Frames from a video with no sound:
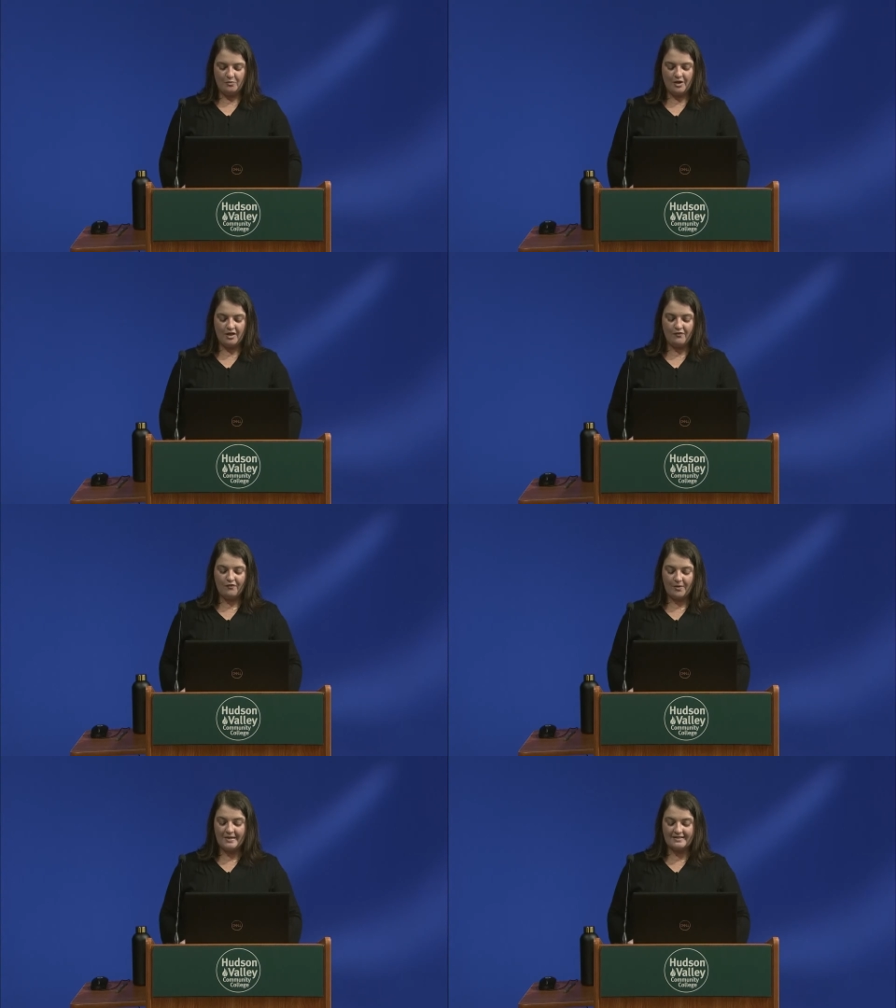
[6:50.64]
But
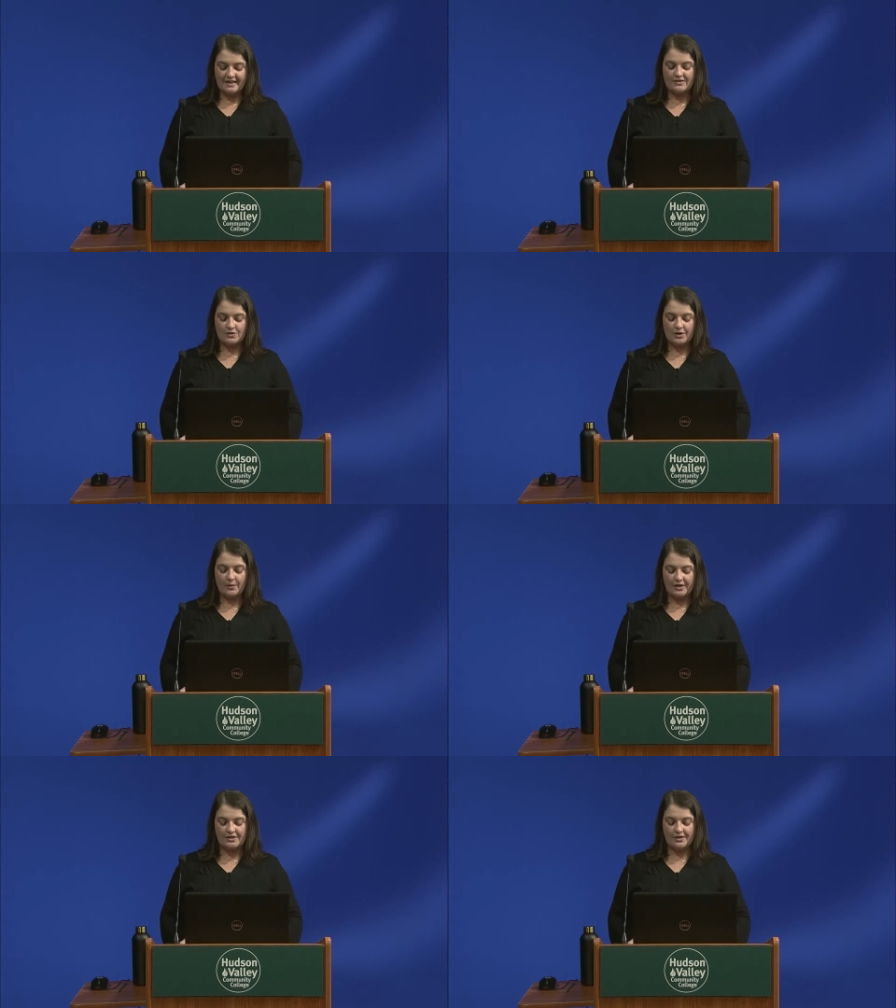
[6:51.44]
from my second story
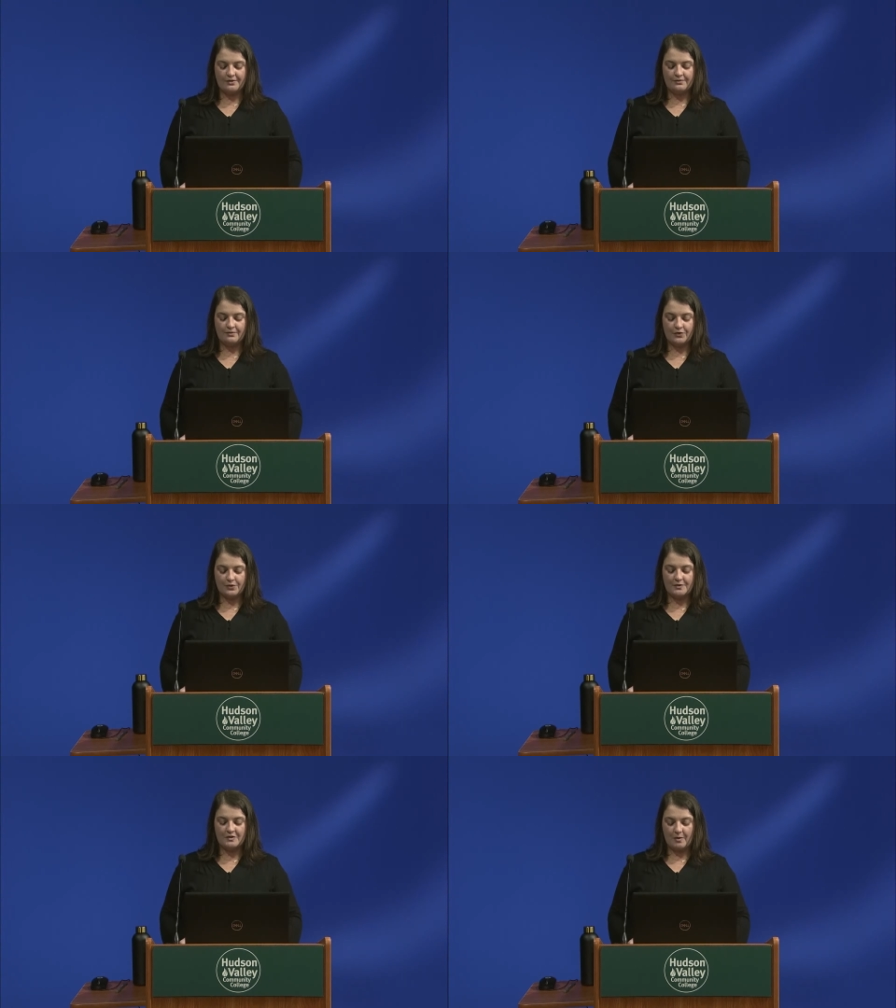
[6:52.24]
window,
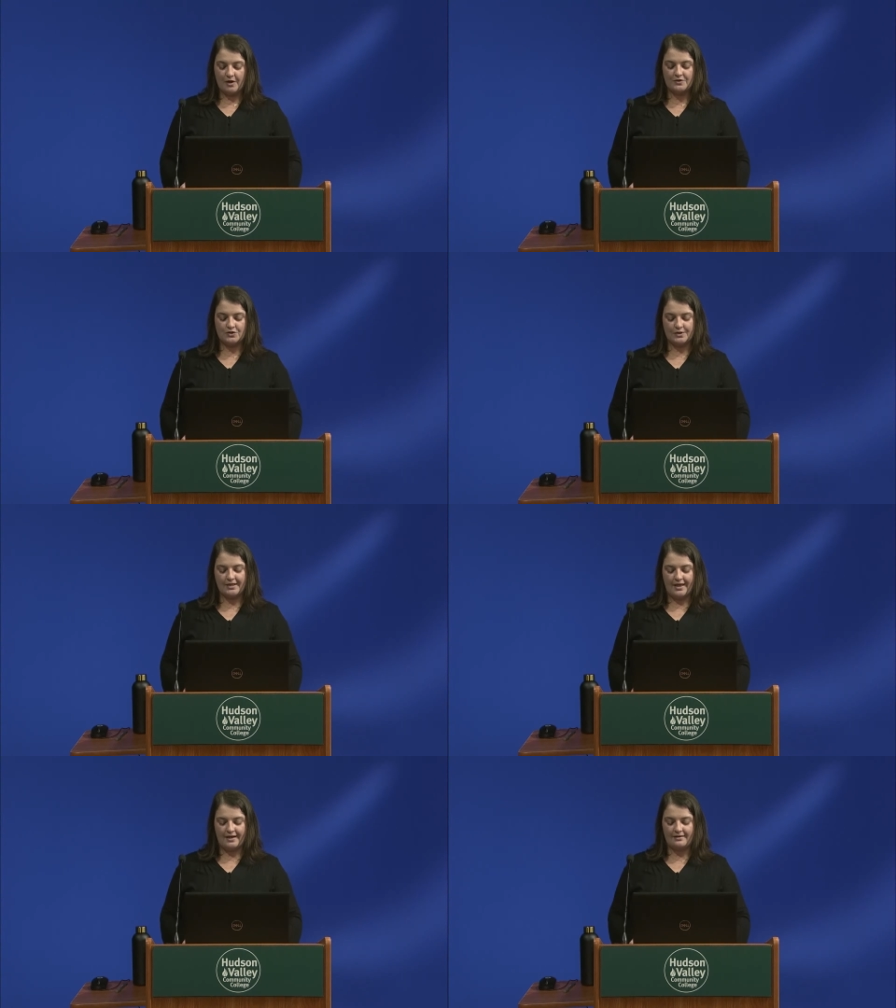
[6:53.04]
through a sparse tree
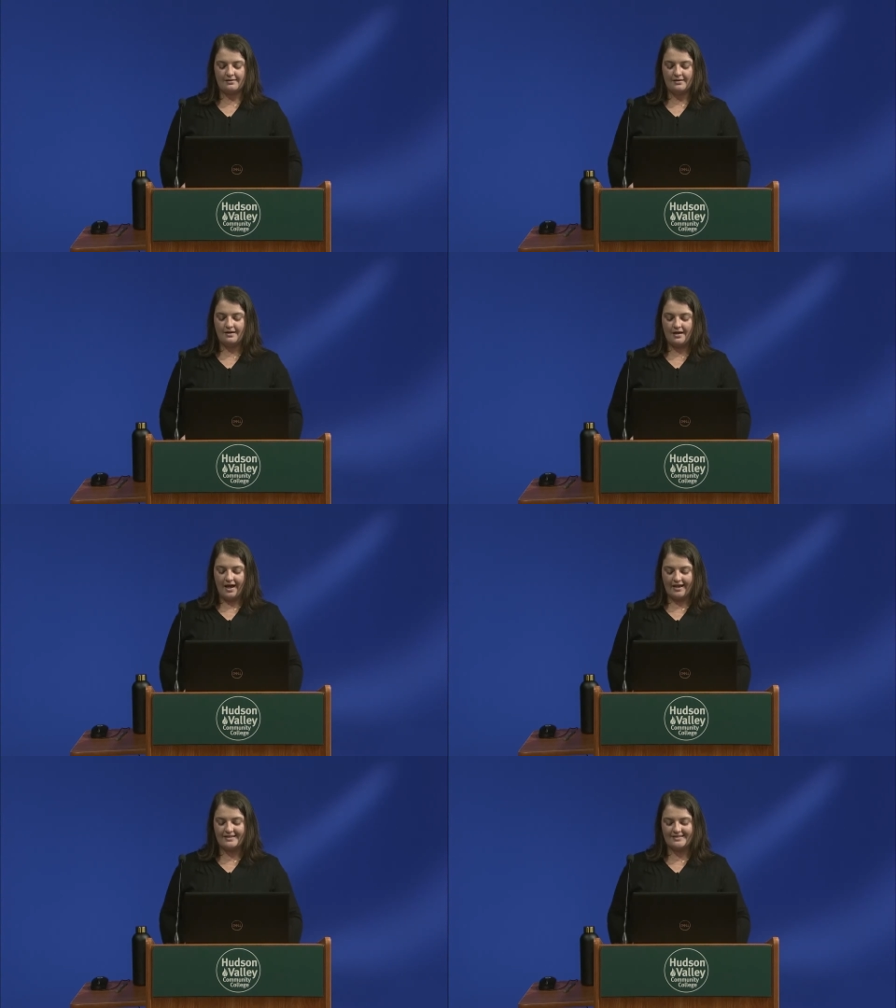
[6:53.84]
line,
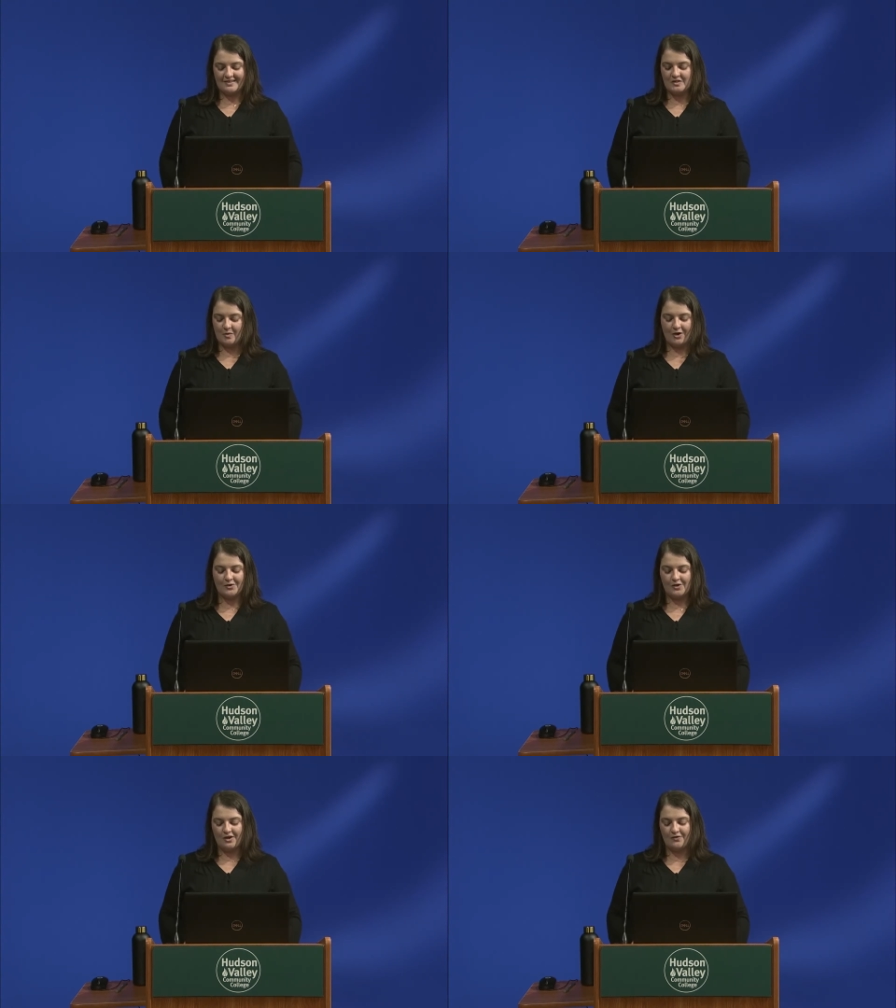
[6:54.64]
I could see the
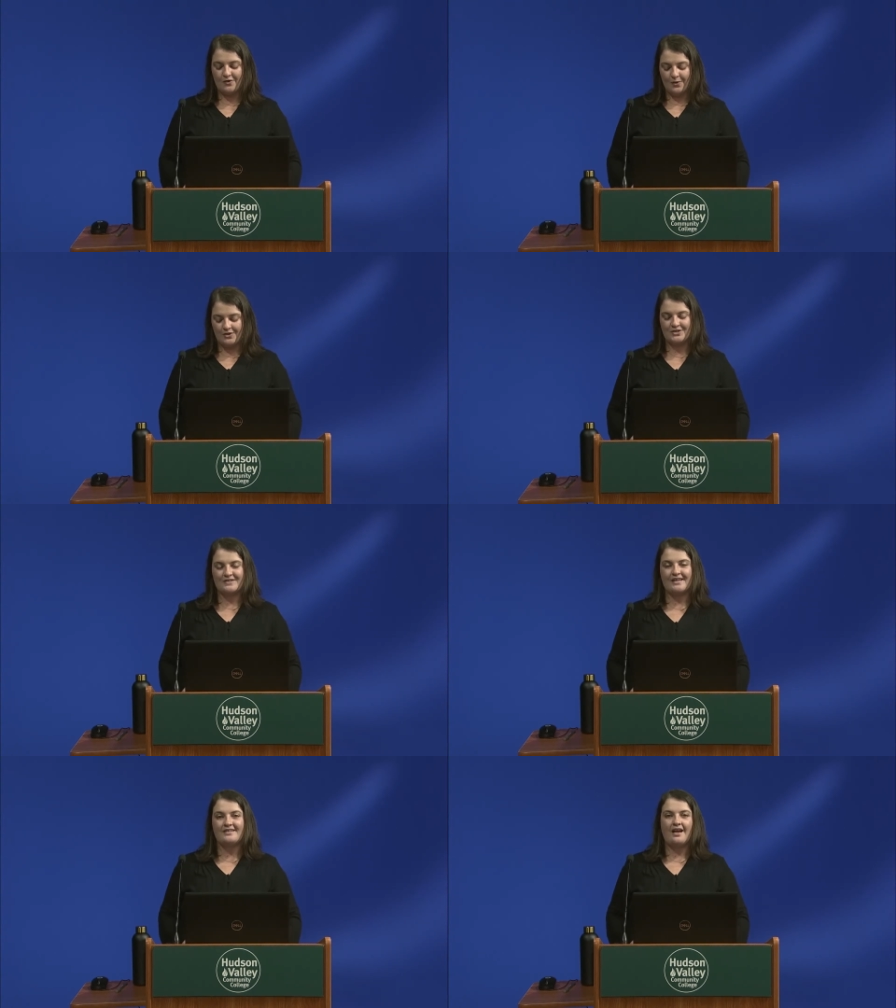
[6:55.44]
sparkle of gorgeous
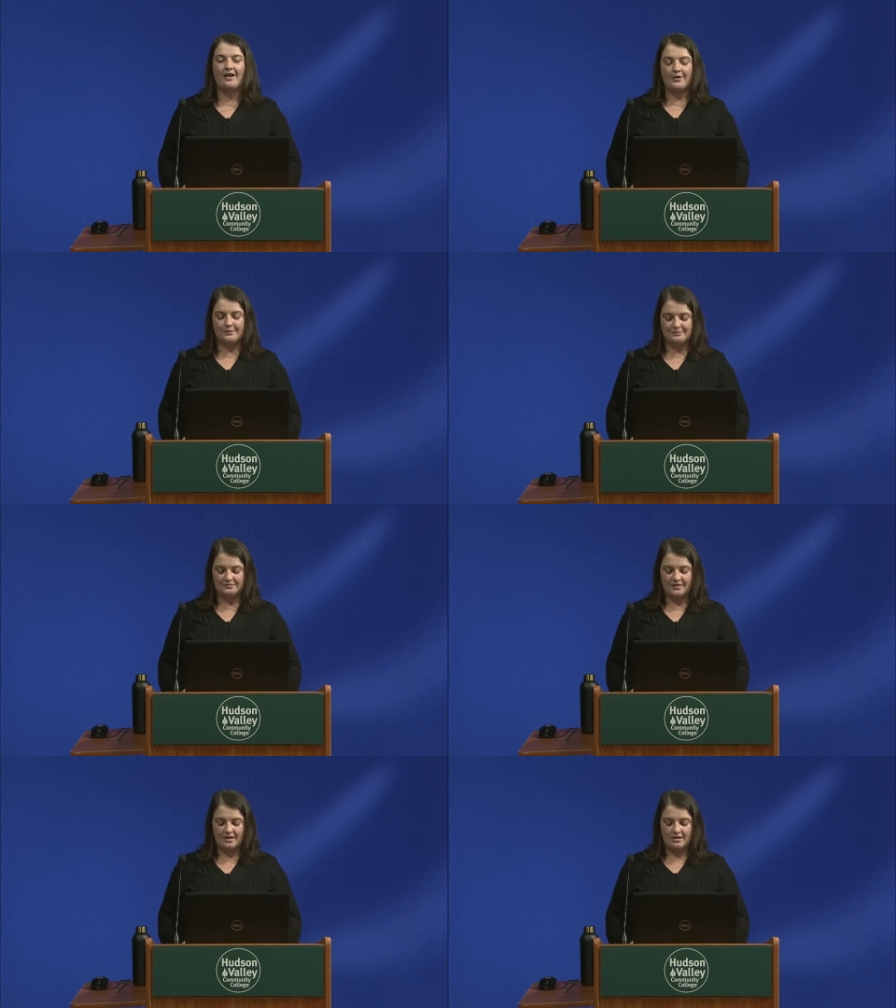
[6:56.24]
Lake Tahoe.
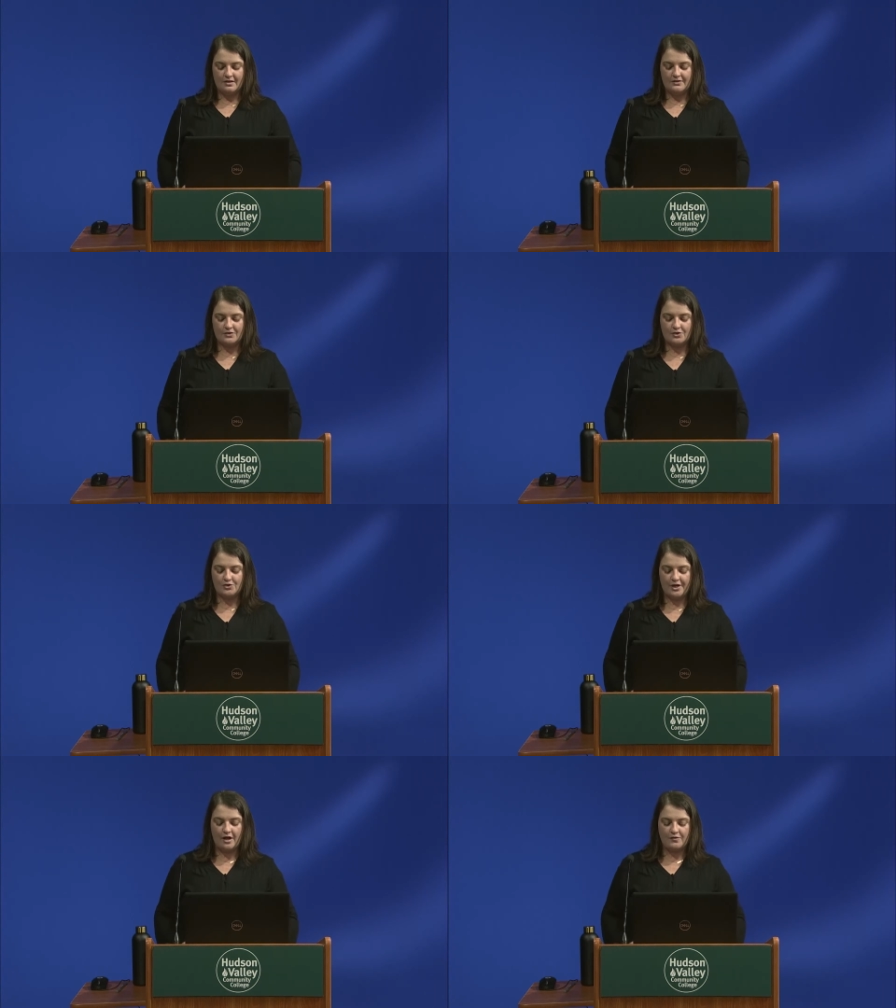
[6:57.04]
So the
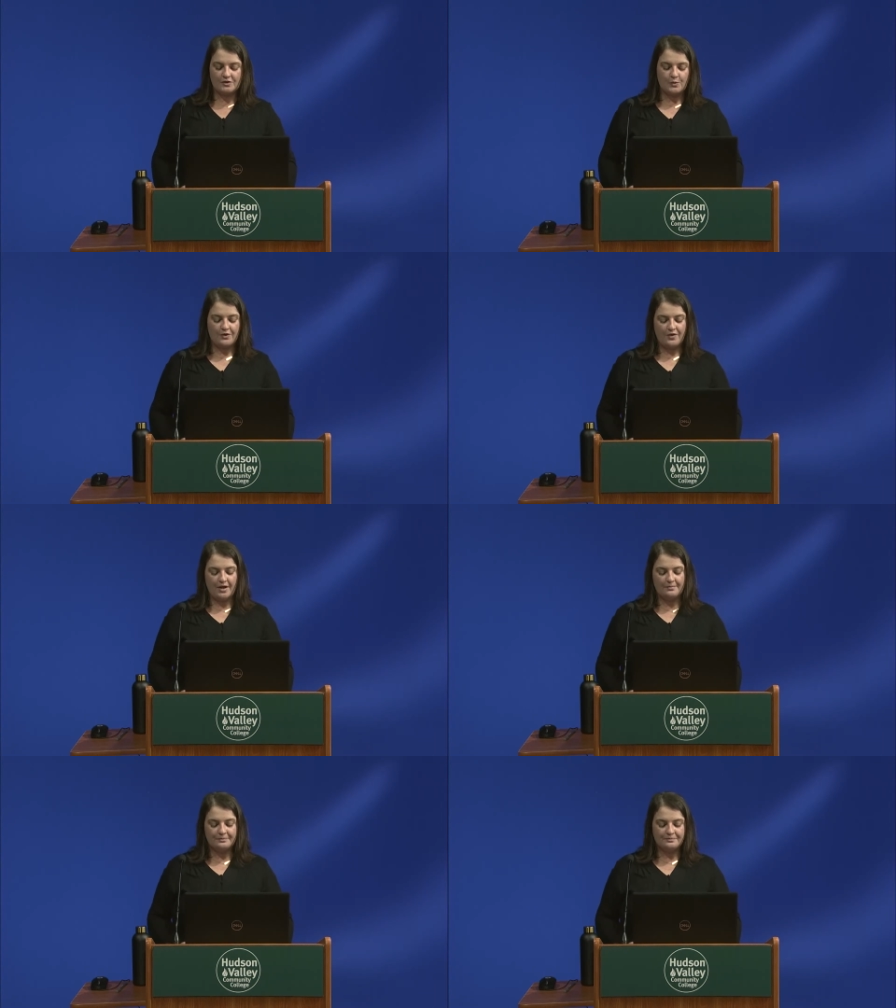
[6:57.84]
trade off was worth it.